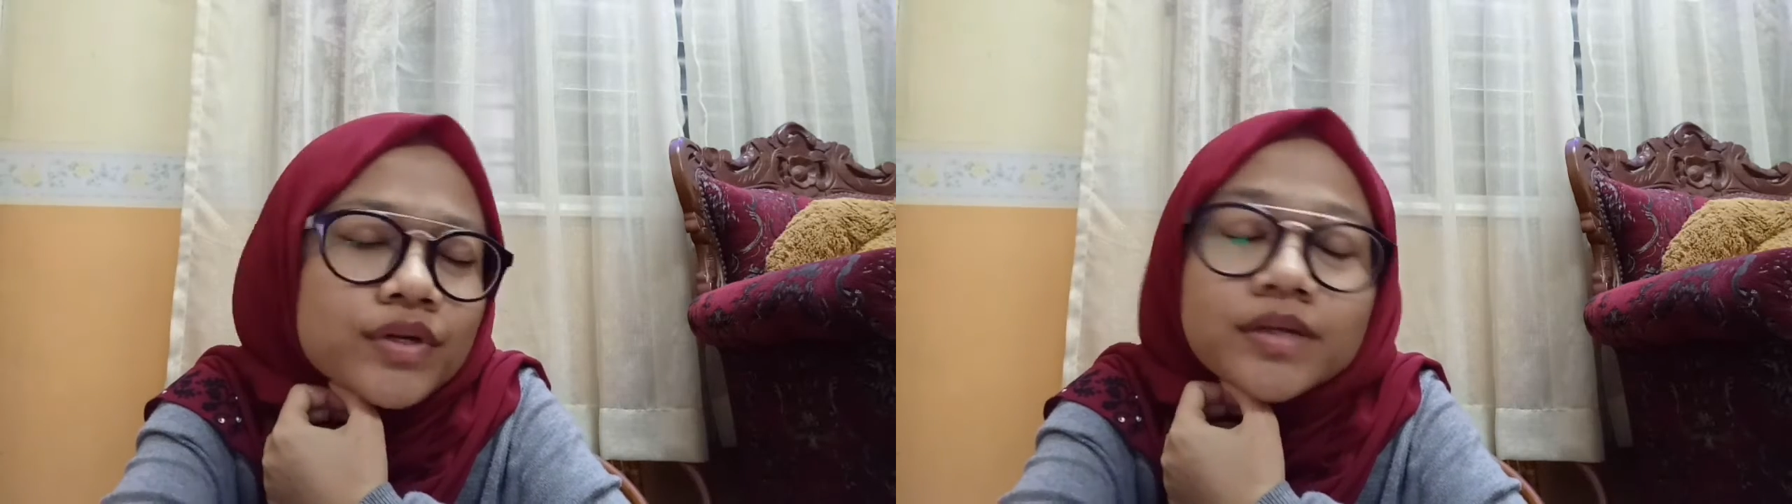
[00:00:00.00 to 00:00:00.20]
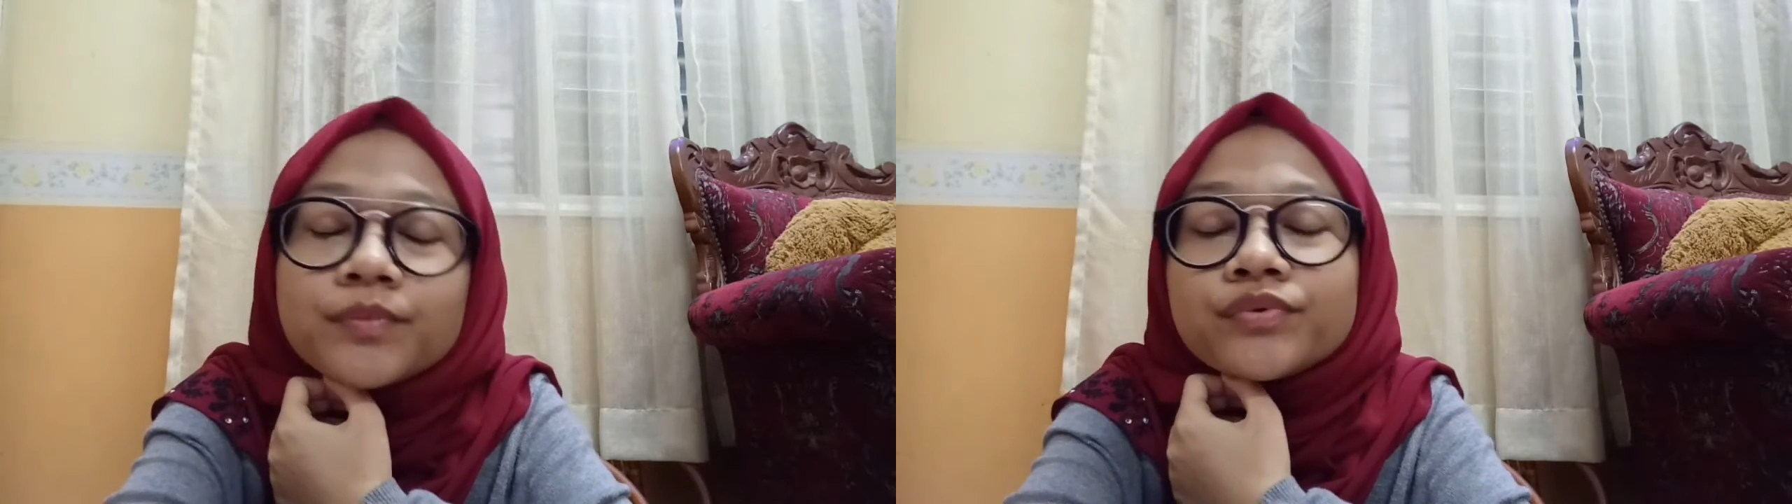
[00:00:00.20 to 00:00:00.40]

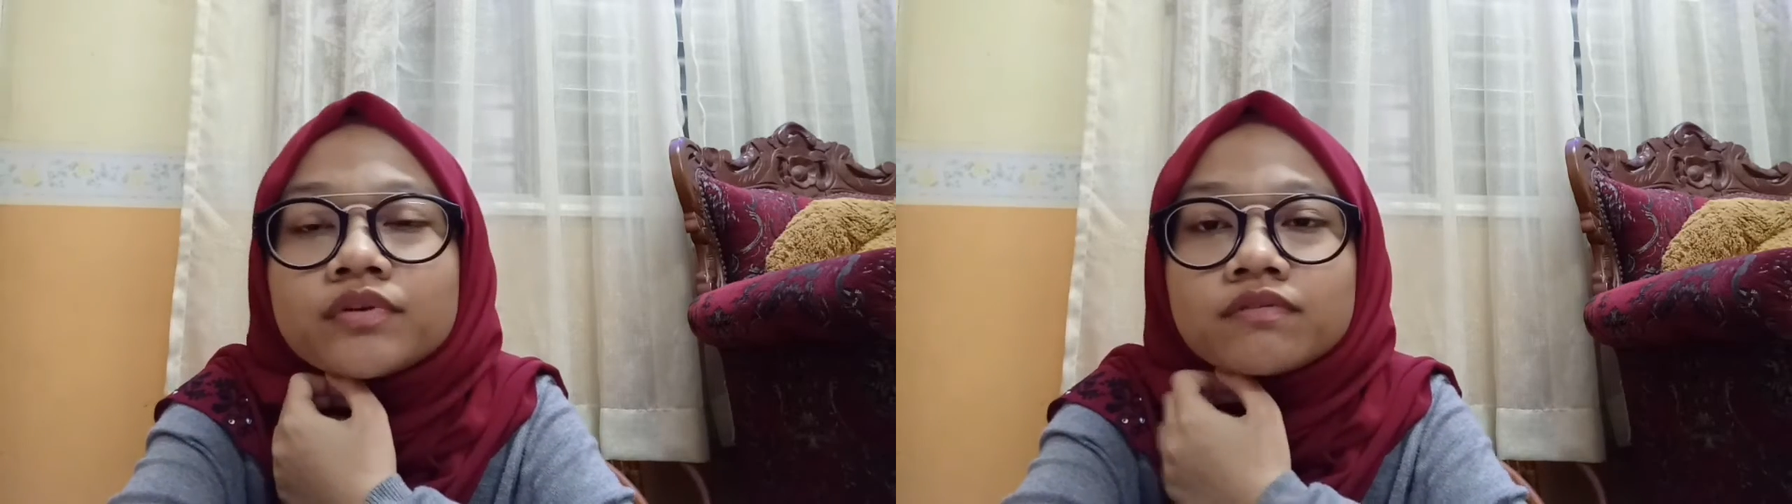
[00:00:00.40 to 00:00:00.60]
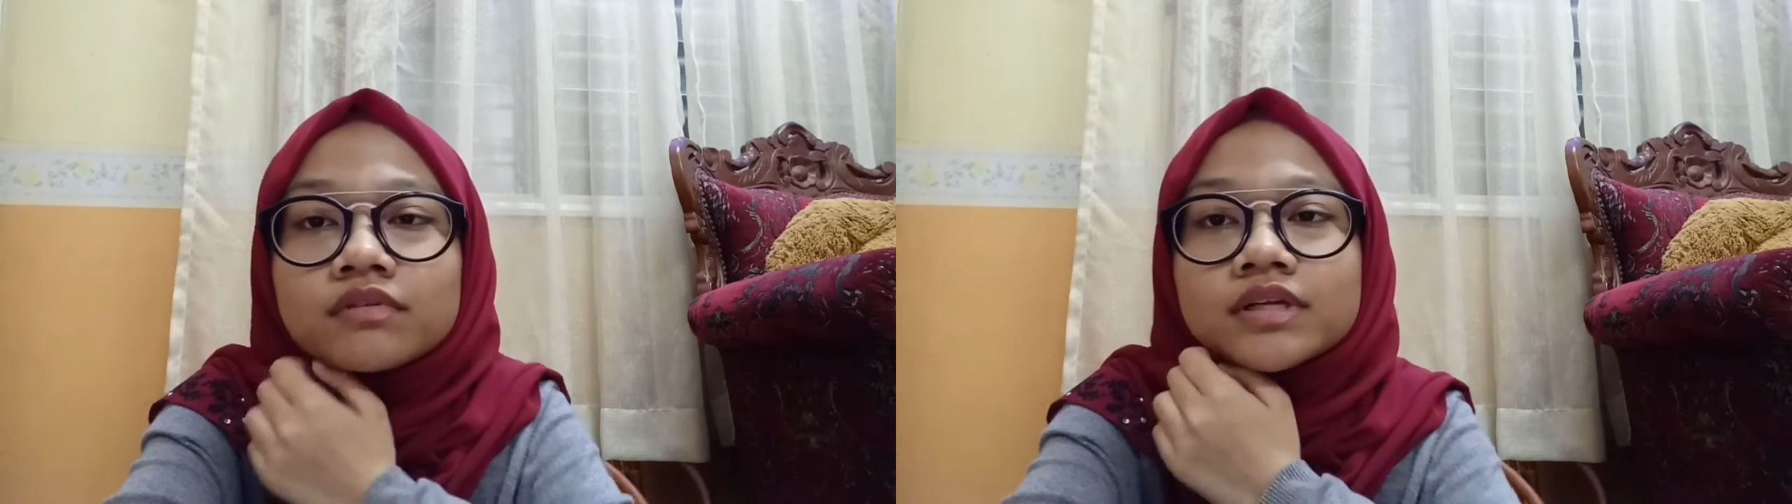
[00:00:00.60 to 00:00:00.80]
really
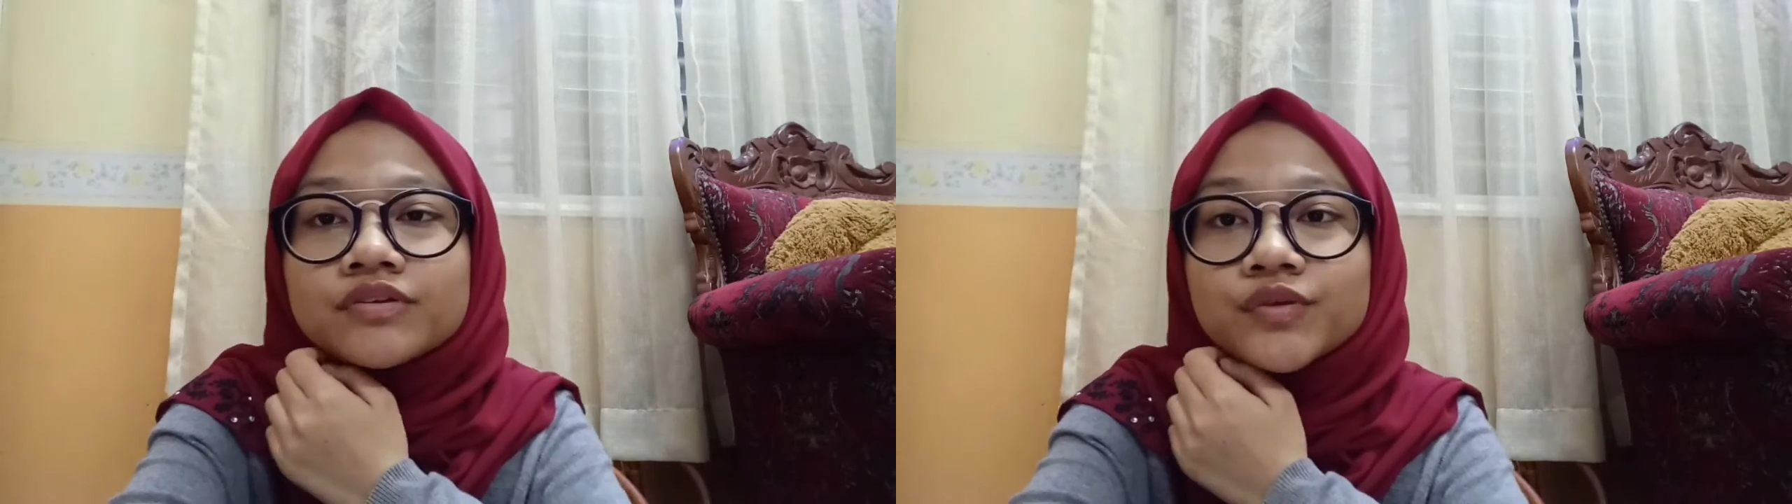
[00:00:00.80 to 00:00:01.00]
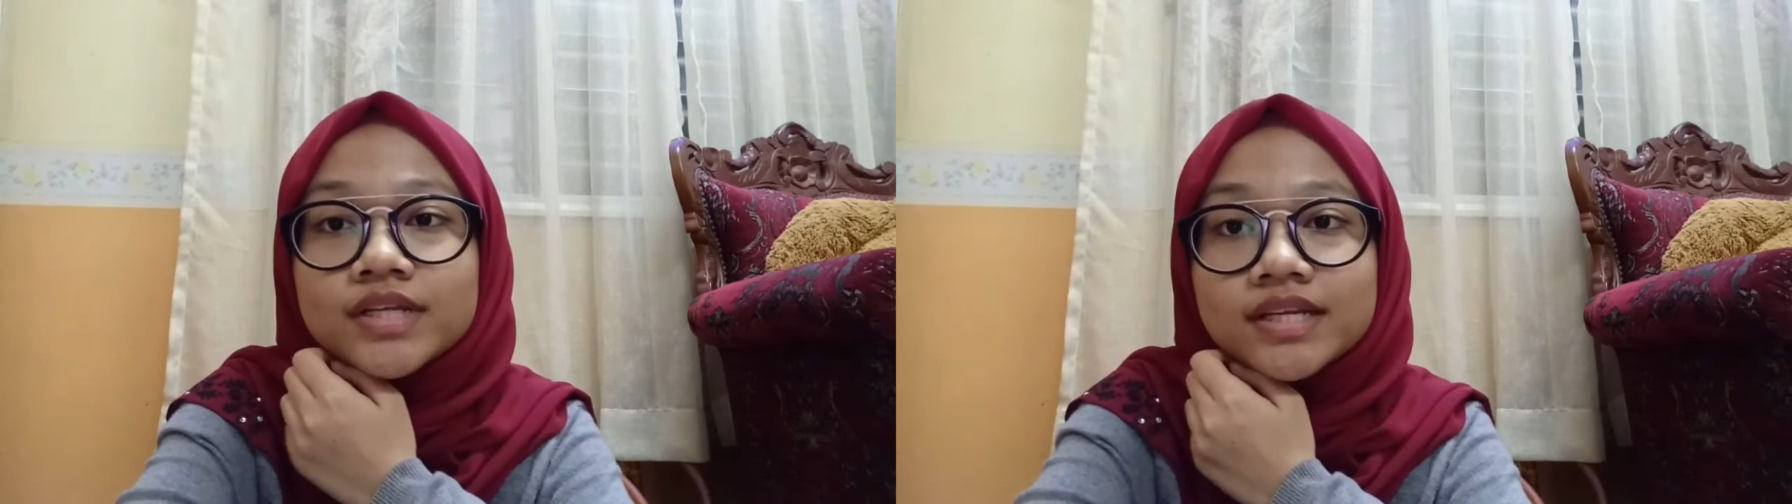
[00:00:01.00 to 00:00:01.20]
beautiful
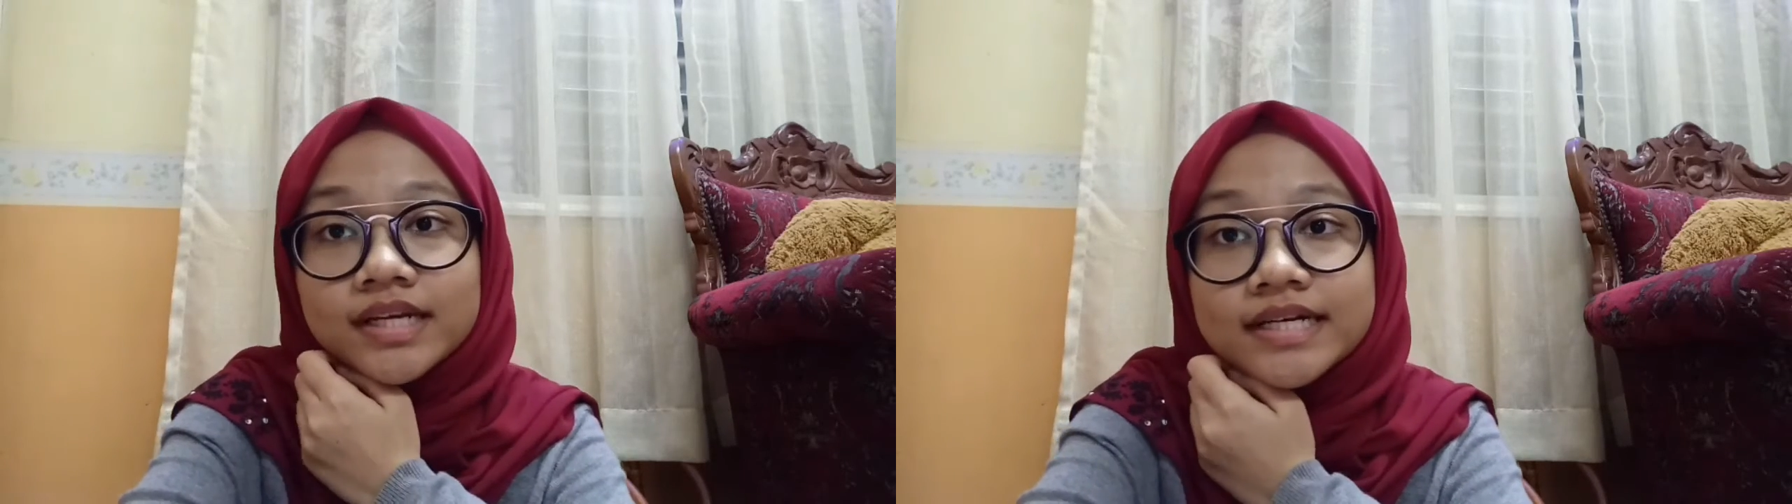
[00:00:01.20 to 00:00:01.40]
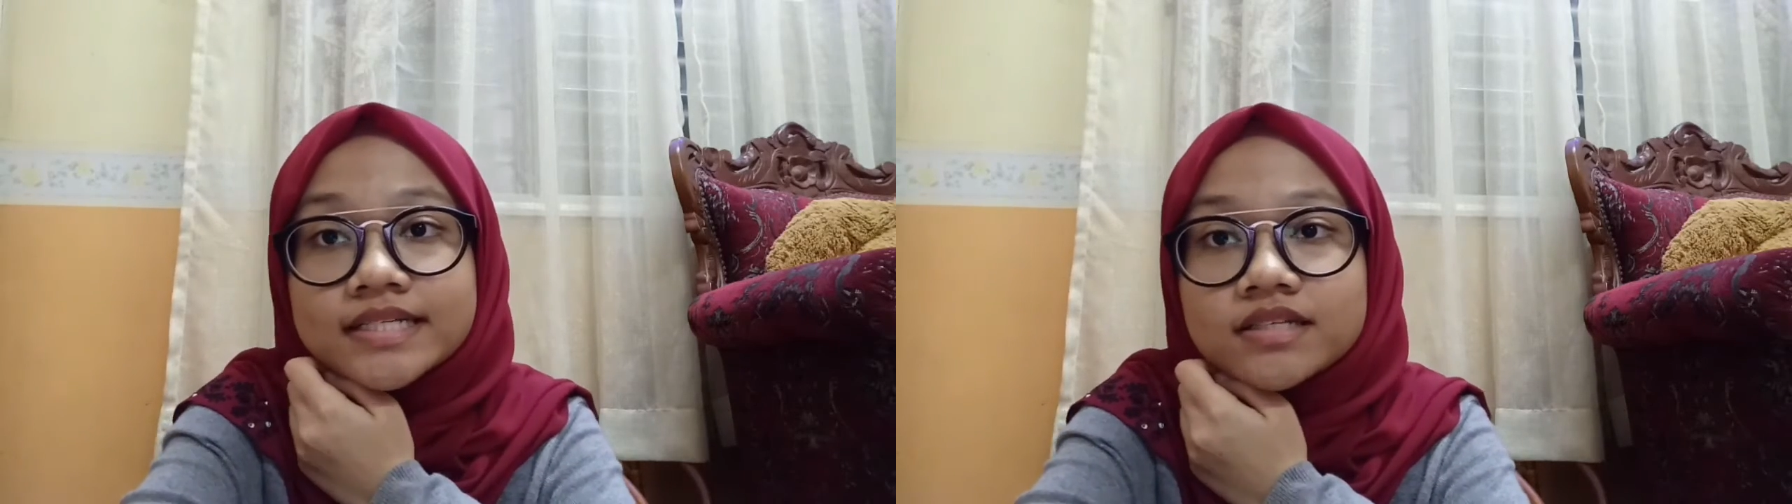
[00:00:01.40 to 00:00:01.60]
and really
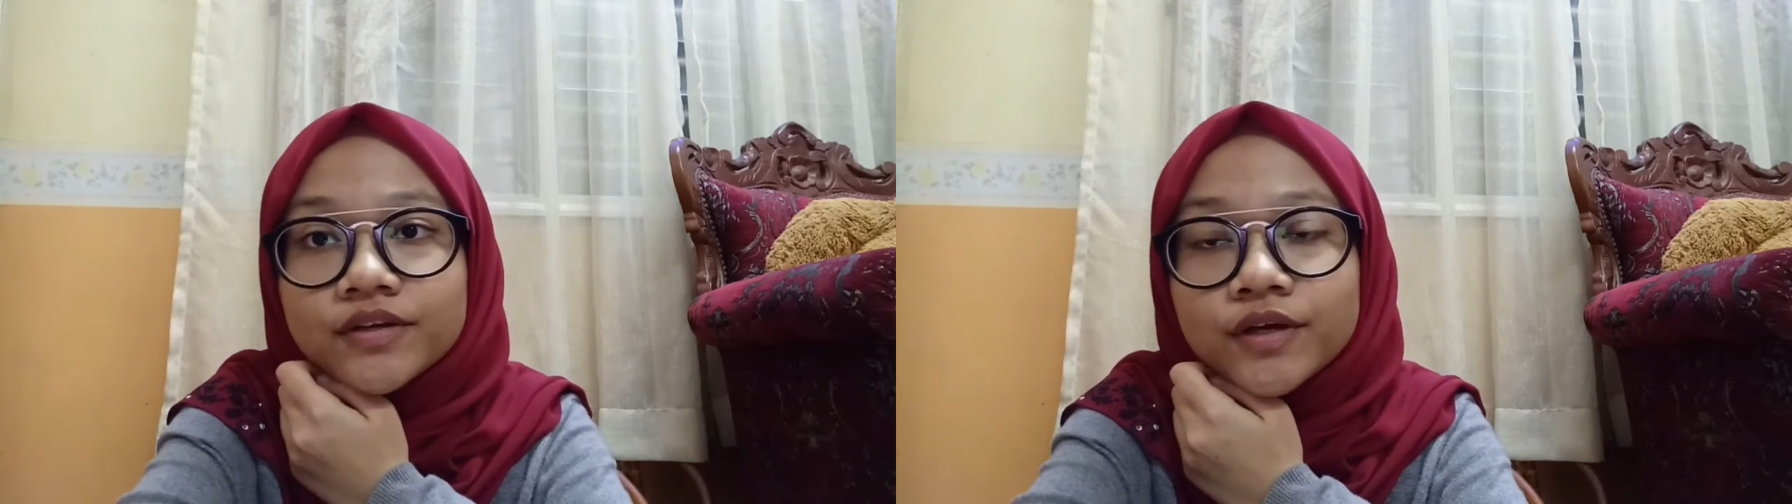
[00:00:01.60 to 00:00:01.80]
nice,